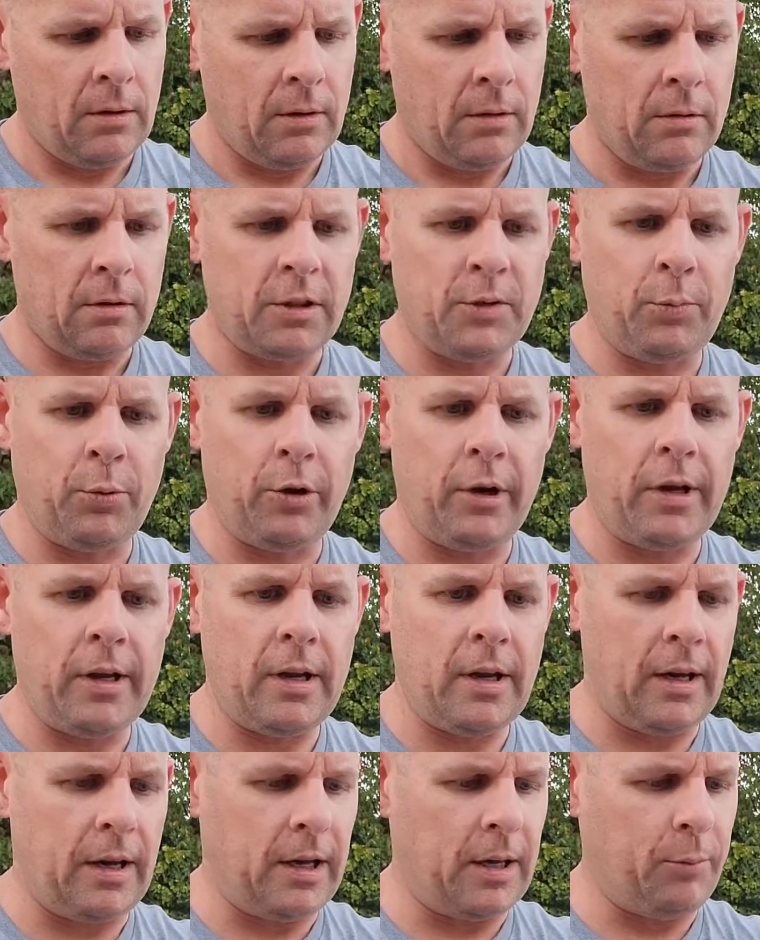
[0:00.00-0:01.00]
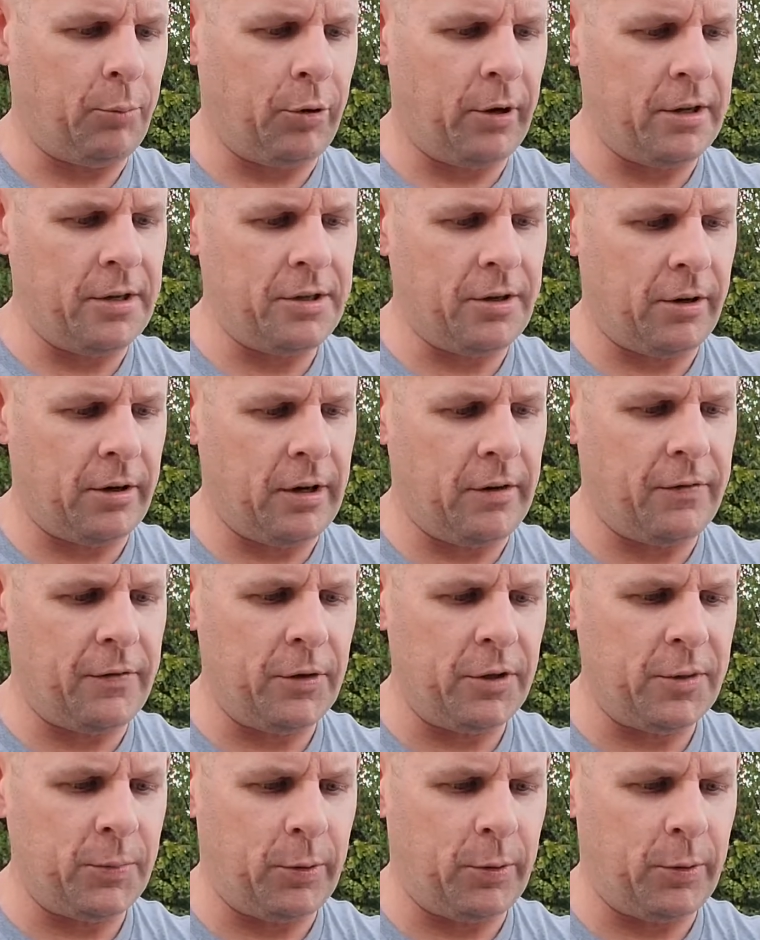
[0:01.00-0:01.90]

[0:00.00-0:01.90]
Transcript: looks pretty sturdy, feels